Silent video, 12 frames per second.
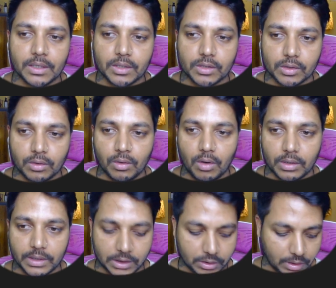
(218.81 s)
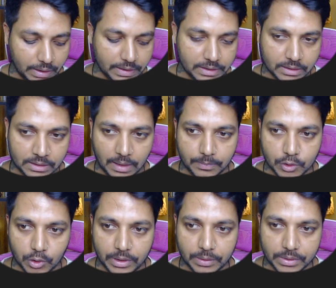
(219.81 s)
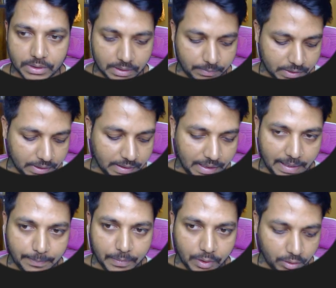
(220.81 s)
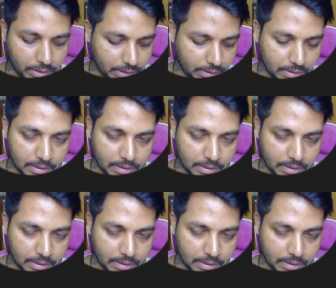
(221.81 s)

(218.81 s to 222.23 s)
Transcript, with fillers: so on this conditions I'm joining, which is I'm saying m dot